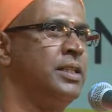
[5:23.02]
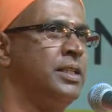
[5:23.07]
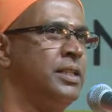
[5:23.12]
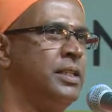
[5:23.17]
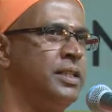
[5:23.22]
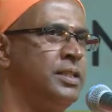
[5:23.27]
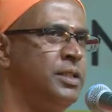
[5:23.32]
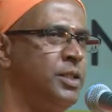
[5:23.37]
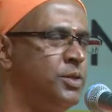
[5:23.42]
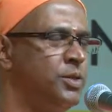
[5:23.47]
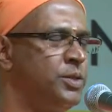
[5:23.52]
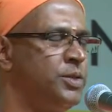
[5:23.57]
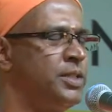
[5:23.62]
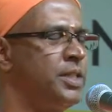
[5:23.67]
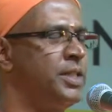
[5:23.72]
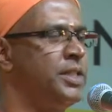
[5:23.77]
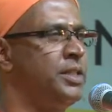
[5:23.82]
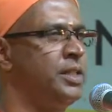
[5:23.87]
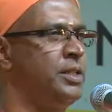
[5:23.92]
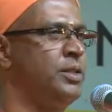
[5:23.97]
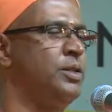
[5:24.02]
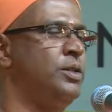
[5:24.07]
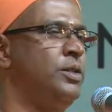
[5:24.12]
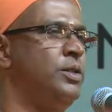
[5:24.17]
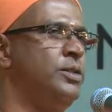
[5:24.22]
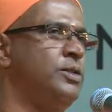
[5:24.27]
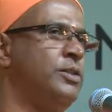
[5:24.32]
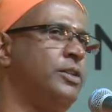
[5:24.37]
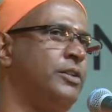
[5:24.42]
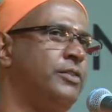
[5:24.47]
At the outset, I
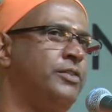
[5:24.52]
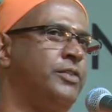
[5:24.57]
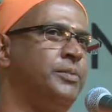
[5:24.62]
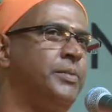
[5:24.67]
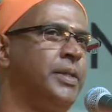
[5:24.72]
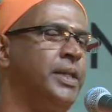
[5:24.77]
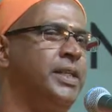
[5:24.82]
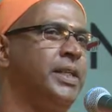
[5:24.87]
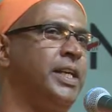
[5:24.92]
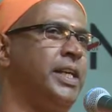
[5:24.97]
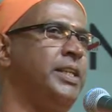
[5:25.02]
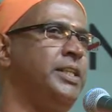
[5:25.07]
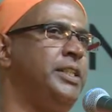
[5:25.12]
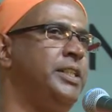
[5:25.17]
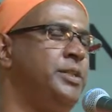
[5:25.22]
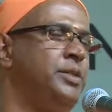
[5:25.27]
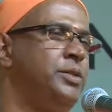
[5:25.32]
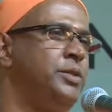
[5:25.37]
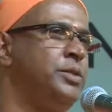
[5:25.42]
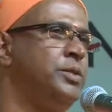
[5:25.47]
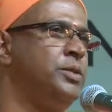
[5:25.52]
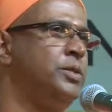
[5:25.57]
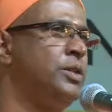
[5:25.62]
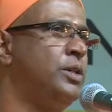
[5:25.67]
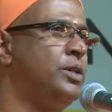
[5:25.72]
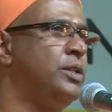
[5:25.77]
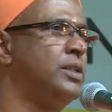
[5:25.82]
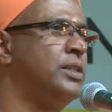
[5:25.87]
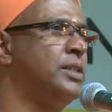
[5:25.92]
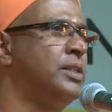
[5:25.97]
also offer my gratitude to
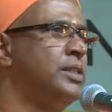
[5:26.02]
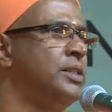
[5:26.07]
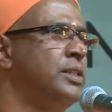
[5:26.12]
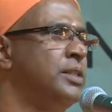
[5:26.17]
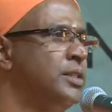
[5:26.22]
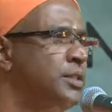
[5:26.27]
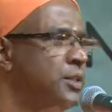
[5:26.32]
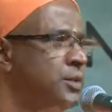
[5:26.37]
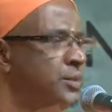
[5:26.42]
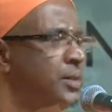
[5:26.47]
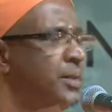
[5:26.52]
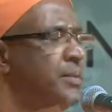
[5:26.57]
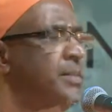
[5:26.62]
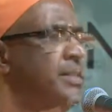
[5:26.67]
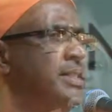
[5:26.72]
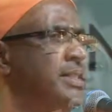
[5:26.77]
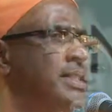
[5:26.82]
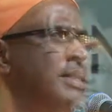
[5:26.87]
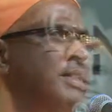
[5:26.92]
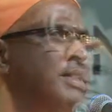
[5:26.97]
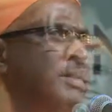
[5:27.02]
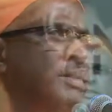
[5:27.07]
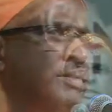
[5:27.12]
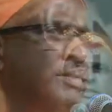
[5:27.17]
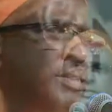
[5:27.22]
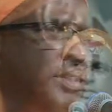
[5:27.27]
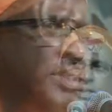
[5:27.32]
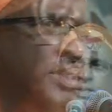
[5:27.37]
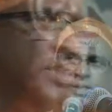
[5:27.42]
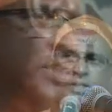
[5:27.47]
all the Swamijis
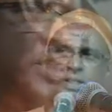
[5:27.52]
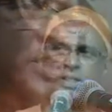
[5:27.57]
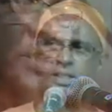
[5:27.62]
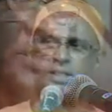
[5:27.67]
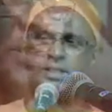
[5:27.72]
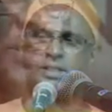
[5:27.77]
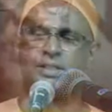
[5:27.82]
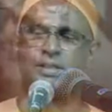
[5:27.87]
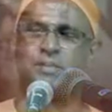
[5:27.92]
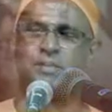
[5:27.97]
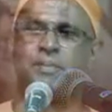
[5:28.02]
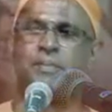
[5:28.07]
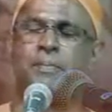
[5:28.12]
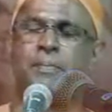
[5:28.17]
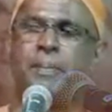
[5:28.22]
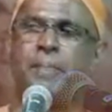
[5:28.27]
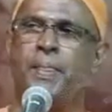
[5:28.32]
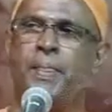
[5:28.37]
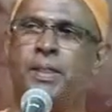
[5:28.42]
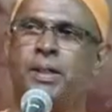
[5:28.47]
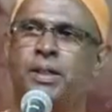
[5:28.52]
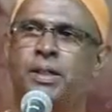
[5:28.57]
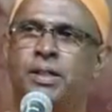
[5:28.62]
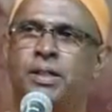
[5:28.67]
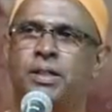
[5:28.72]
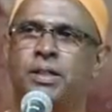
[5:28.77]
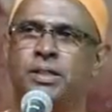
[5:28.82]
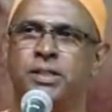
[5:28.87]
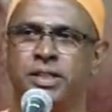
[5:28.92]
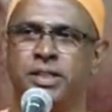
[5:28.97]
of this ashram,
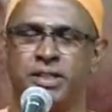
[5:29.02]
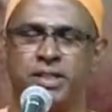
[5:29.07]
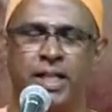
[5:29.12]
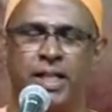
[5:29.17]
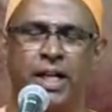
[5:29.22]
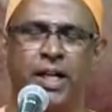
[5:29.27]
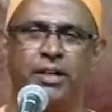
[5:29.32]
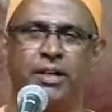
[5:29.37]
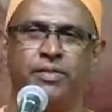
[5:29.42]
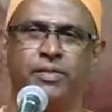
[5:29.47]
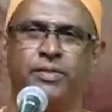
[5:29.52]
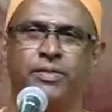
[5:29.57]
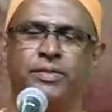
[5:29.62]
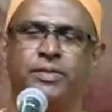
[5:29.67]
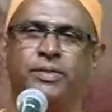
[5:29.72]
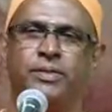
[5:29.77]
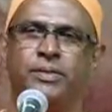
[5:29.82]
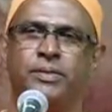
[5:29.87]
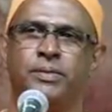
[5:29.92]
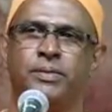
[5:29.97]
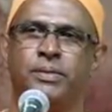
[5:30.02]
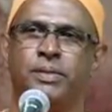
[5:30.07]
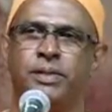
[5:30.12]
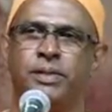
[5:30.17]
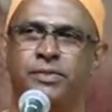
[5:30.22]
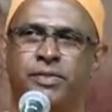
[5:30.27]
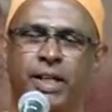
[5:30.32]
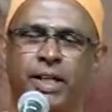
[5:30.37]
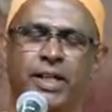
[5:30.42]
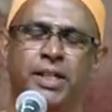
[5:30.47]
the staff, the
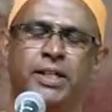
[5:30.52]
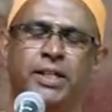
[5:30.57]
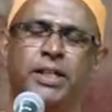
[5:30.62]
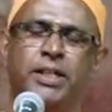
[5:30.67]
faculty